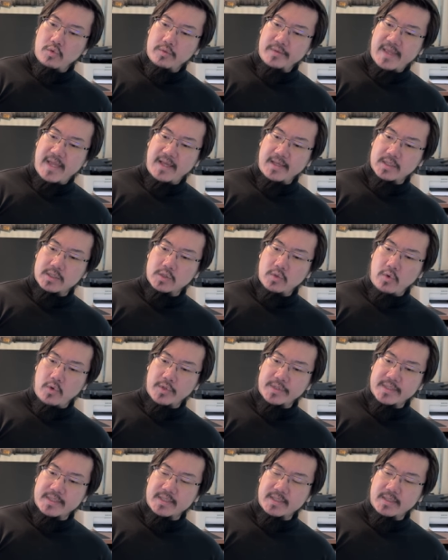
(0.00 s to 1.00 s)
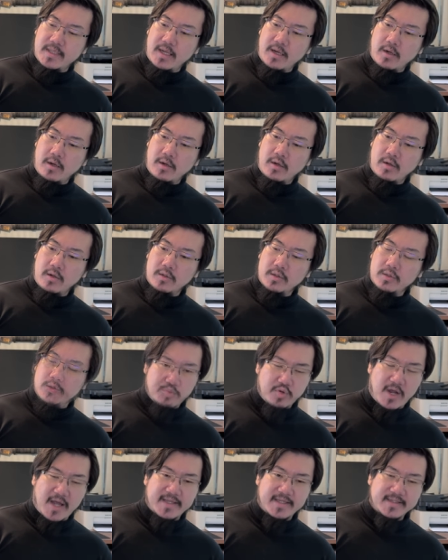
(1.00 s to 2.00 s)
They source their
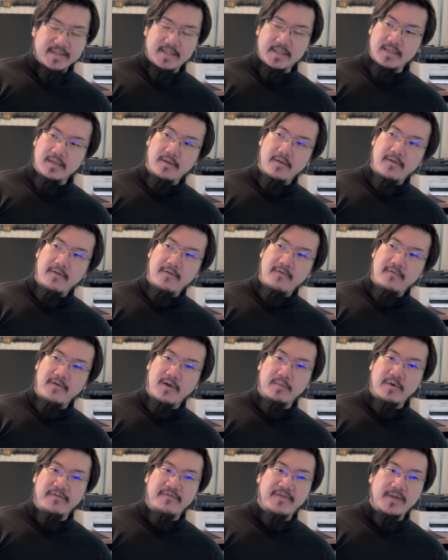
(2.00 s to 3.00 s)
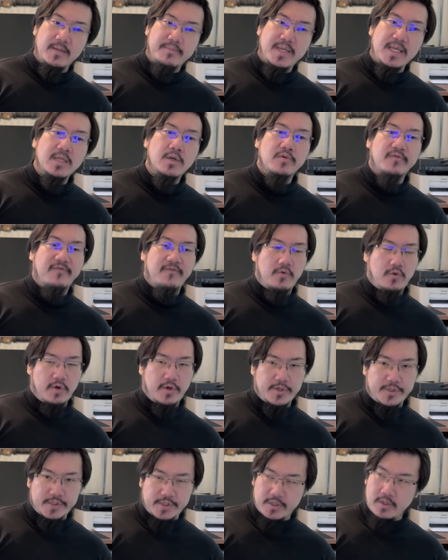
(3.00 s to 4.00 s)
products from a Filipino
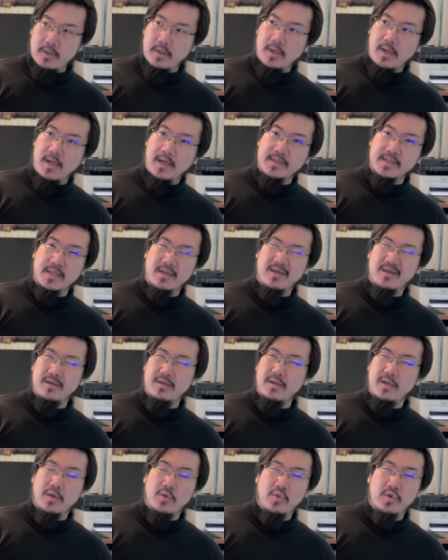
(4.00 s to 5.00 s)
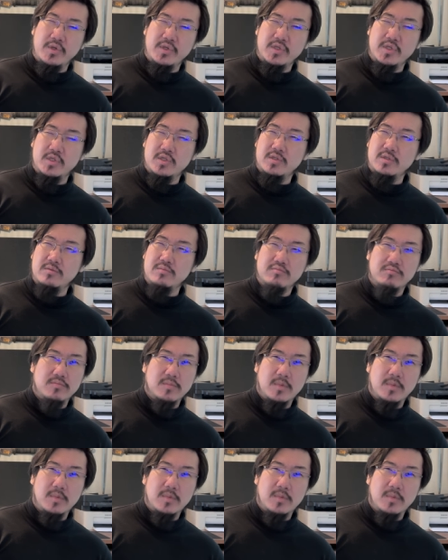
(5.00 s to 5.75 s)
forge. I think it was